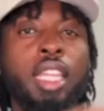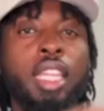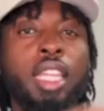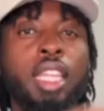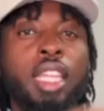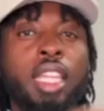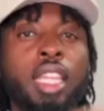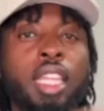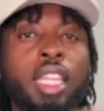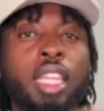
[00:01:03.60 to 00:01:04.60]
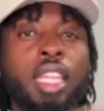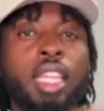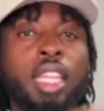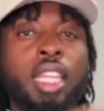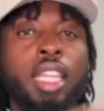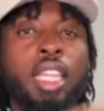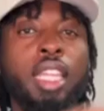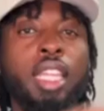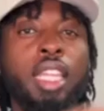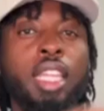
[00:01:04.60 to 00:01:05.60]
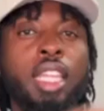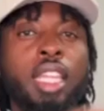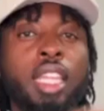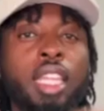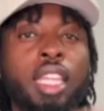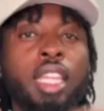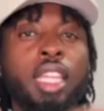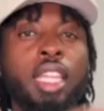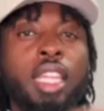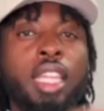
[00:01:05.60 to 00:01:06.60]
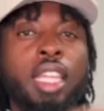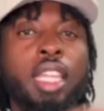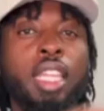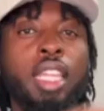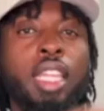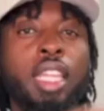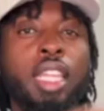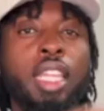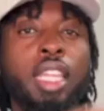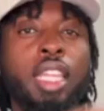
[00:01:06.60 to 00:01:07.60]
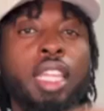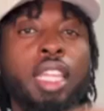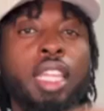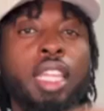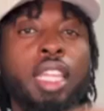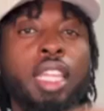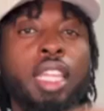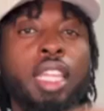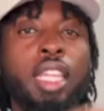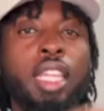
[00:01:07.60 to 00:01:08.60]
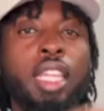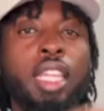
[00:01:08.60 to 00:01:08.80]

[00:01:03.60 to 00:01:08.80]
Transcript: (silent)